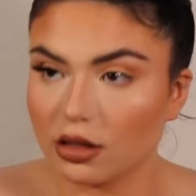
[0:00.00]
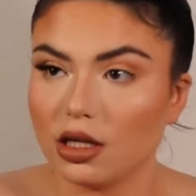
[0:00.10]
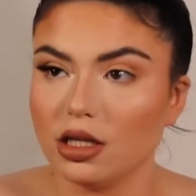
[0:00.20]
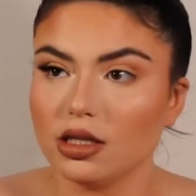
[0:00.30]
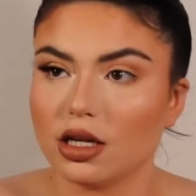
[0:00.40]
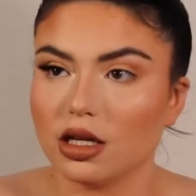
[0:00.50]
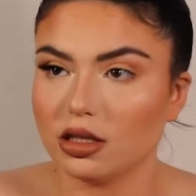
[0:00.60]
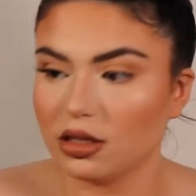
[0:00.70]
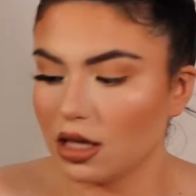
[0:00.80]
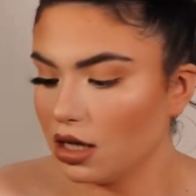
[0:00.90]
These
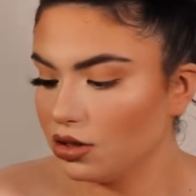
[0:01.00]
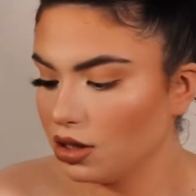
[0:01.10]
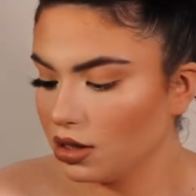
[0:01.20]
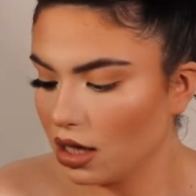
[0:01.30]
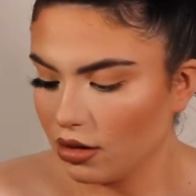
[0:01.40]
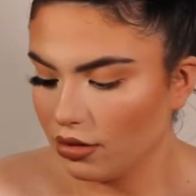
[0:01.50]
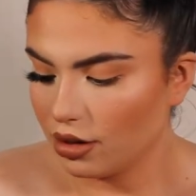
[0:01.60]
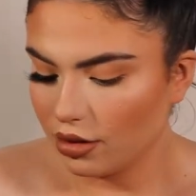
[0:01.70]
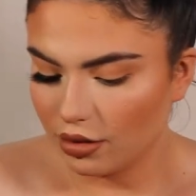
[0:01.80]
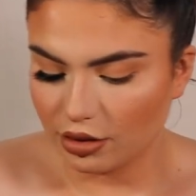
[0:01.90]
Kiss Lashes, I don't
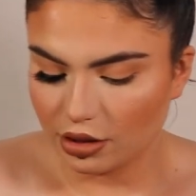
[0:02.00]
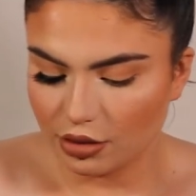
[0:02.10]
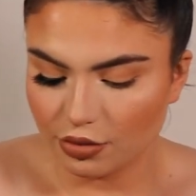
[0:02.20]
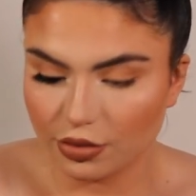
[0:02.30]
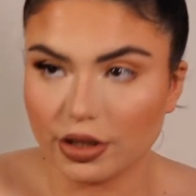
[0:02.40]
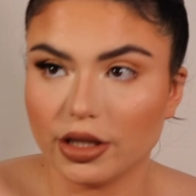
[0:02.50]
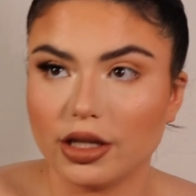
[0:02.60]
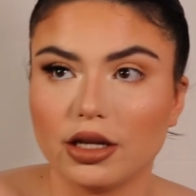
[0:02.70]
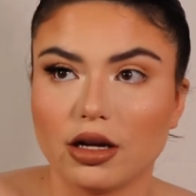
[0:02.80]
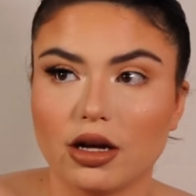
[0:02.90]
know, they're just
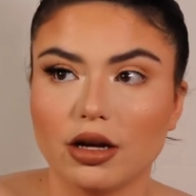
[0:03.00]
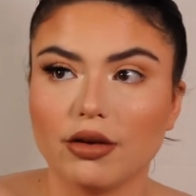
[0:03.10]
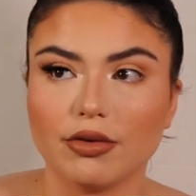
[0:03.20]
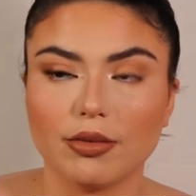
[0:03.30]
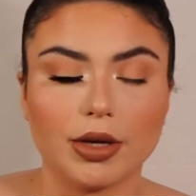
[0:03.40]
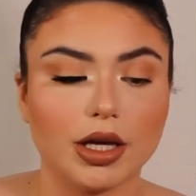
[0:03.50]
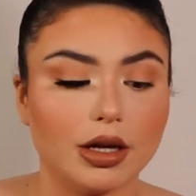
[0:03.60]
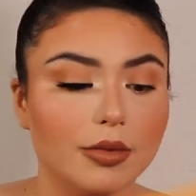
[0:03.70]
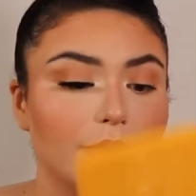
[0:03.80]
really not it for me.